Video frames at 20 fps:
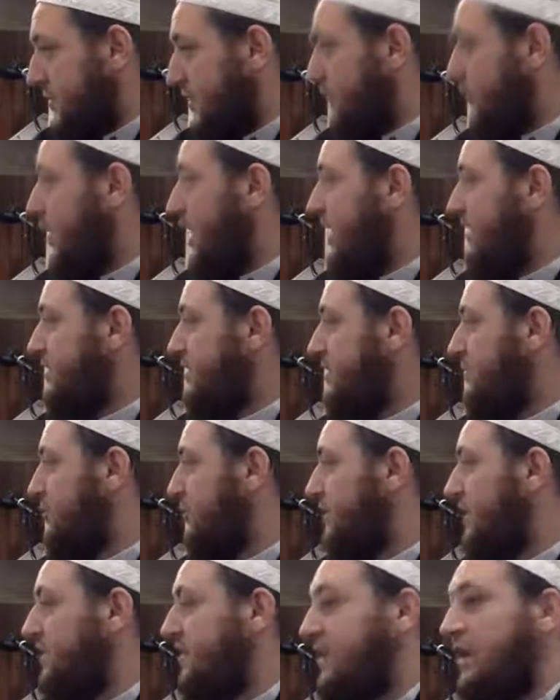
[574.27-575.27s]
Or to ask the
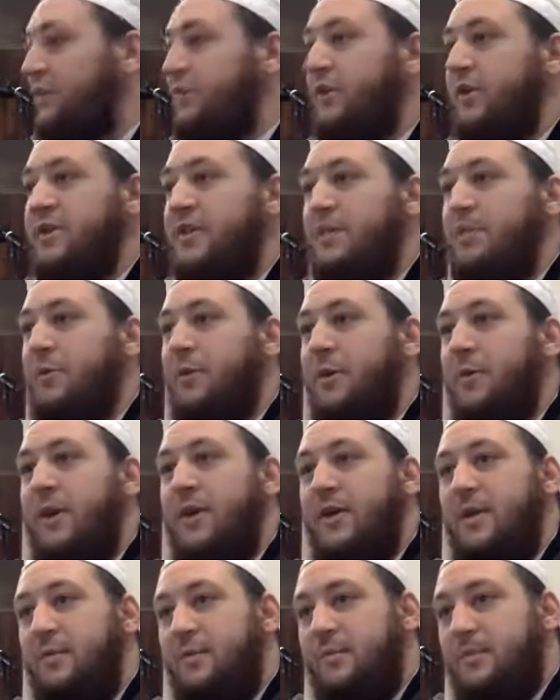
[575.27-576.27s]
Mu'tazila, for example,
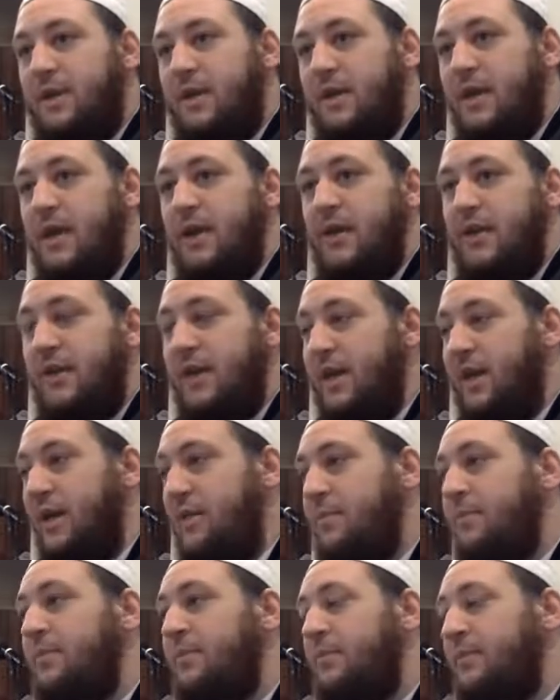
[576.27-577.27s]
about him and Ahlul
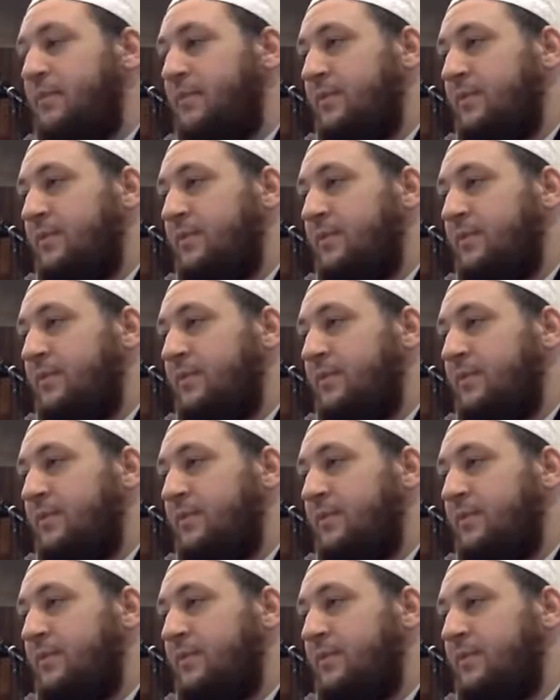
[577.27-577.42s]
Kalam?